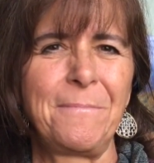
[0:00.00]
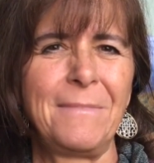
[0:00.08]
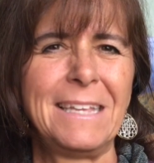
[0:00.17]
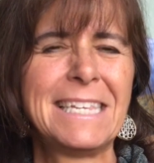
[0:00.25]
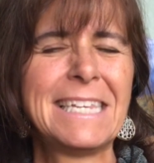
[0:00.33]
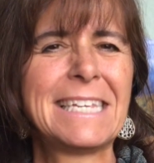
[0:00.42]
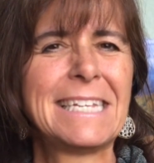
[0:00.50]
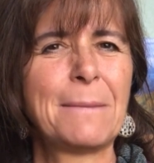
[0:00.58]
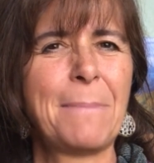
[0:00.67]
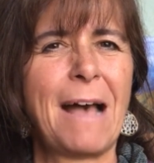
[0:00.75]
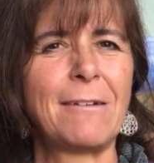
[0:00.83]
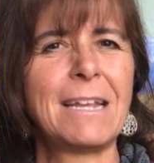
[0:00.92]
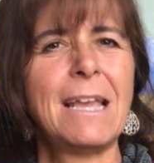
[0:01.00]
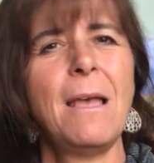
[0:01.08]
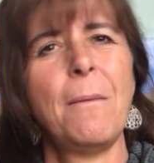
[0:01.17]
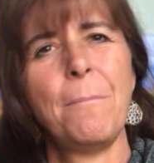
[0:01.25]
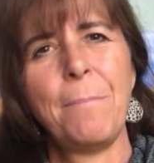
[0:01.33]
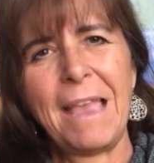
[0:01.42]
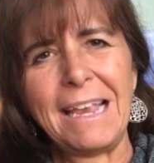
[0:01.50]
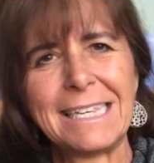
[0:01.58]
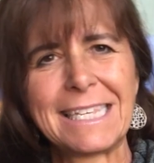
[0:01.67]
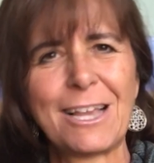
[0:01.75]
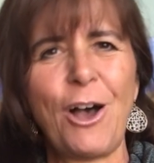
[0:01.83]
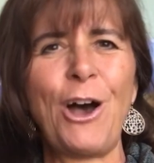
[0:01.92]
This isn't about
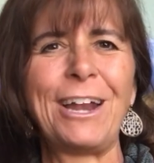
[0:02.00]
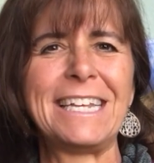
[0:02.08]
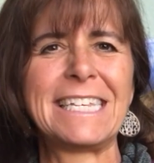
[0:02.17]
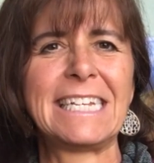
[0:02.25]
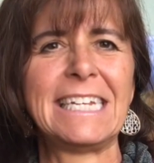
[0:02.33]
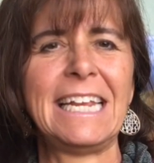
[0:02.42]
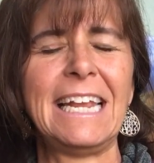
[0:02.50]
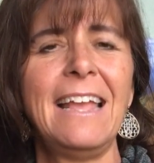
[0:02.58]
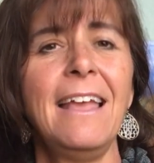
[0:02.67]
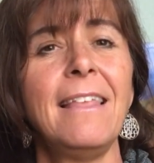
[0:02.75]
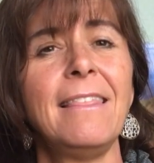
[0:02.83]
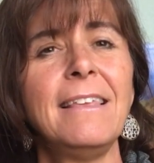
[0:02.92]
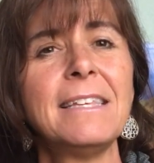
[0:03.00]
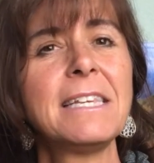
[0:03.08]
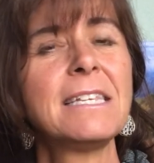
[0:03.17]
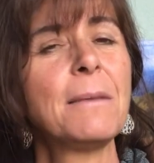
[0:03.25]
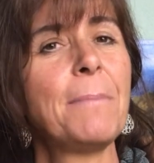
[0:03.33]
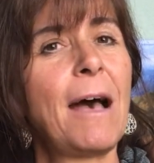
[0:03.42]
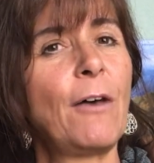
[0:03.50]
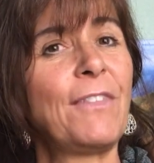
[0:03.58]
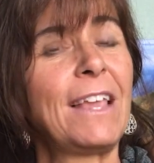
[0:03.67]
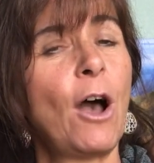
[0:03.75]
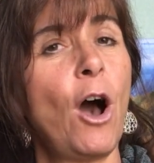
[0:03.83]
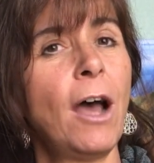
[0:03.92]
base honesty. This is about
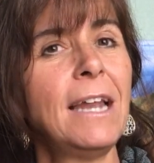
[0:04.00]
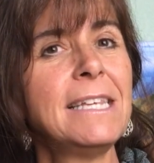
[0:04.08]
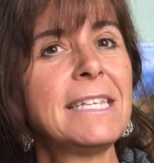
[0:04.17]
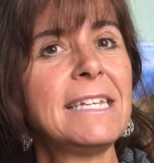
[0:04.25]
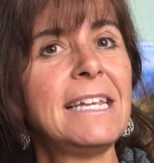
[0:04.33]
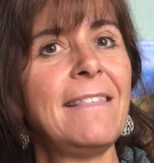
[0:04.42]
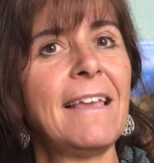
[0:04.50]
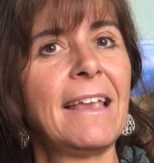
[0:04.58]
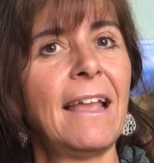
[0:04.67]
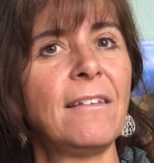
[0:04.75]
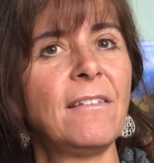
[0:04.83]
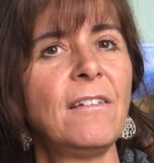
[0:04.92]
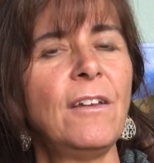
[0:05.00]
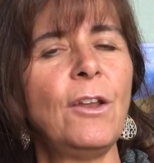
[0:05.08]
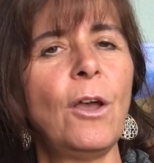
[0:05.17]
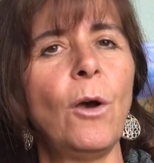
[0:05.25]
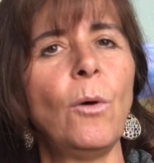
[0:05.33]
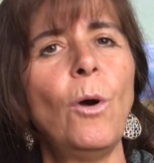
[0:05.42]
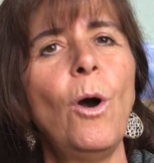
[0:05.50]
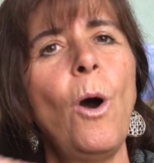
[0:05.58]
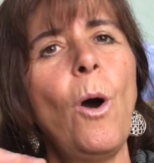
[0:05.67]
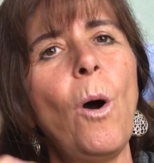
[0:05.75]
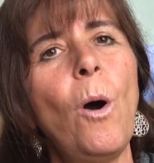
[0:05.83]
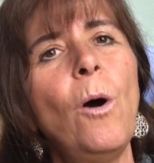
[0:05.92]
the honesty that gets to know
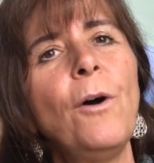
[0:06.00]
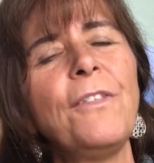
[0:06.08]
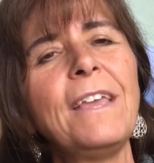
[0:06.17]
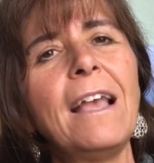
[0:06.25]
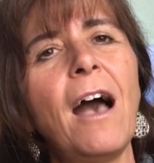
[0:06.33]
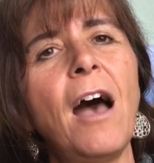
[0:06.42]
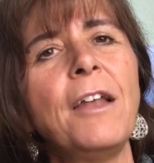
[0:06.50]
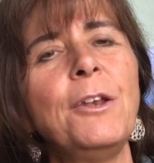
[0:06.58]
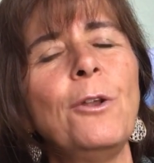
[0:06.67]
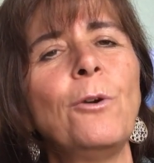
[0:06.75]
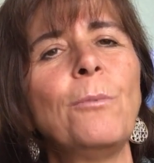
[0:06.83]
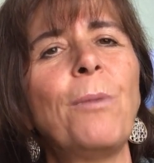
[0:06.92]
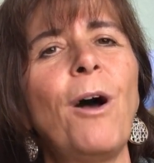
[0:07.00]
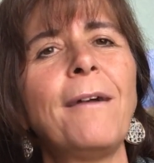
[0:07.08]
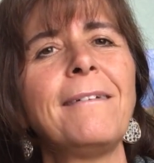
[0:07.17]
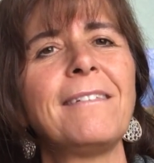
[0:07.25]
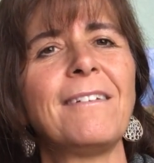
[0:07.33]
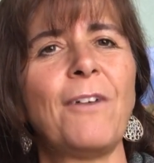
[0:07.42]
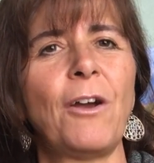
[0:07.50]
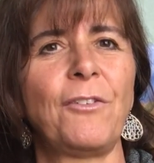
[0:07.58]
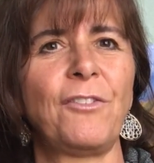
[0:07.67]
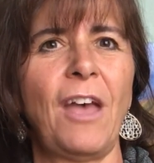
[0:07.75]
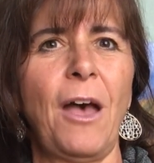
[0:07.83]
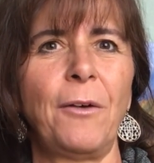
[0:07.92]
all the unknown parts of
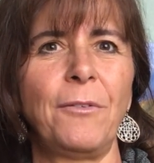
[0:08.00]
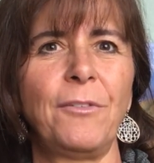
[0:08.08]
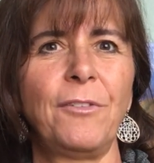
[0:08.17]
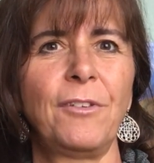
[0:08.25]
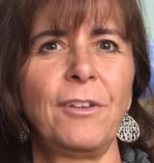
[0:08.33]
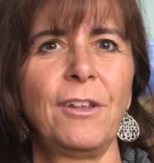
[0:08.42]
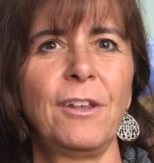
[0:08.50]
ourselves.